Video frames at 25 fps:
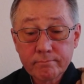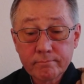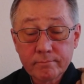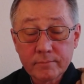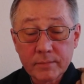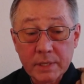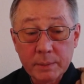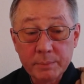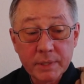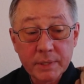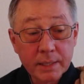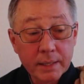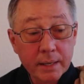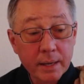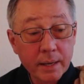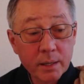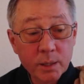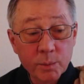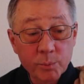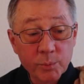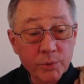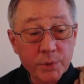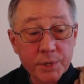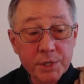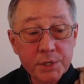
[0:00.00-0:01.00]
I mean, I
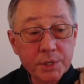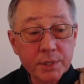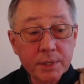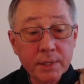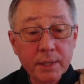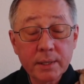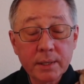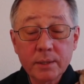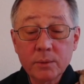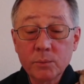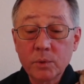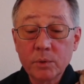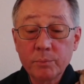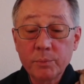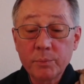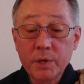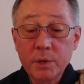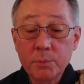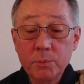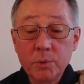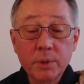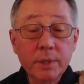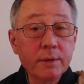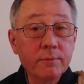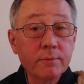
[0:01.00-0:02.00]
appreciate it when
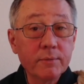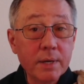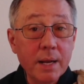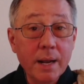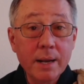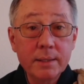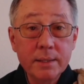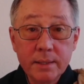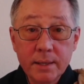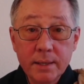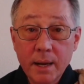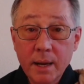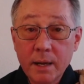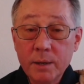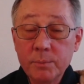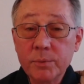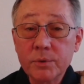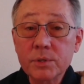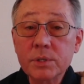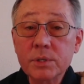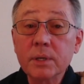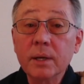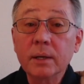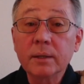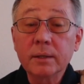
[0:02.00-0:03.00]
people give
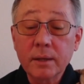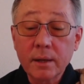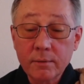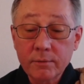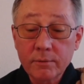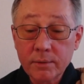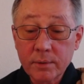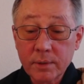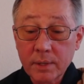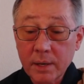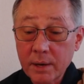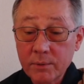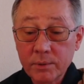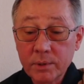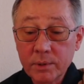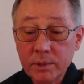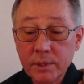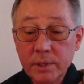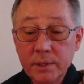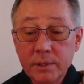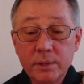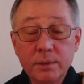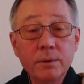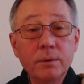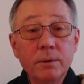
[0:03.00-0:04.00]
99% effort, I really
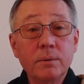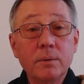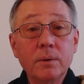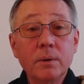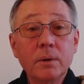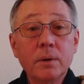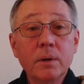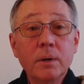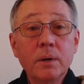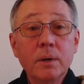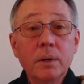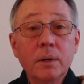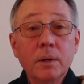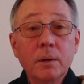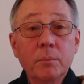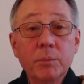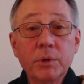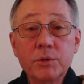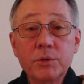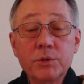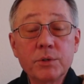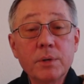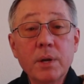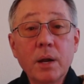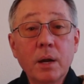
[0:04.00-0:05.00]
do. But
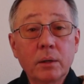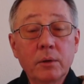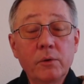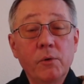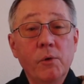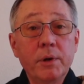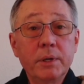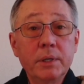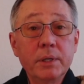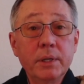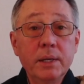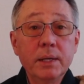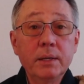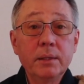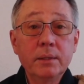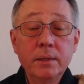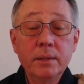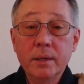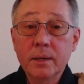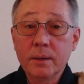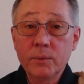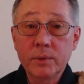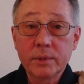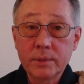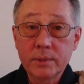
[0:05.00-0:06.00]
you're not going to get
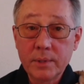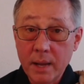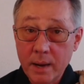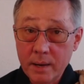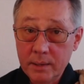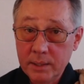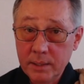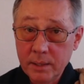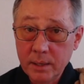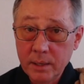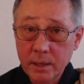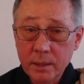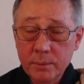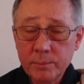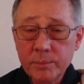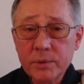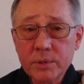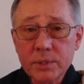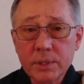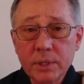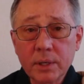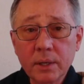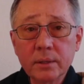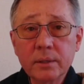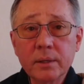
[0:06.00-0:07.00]
there with
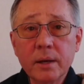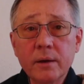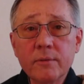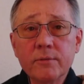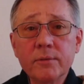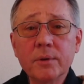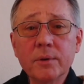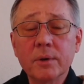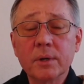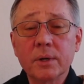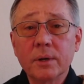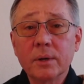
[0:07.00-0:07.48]
99% effort.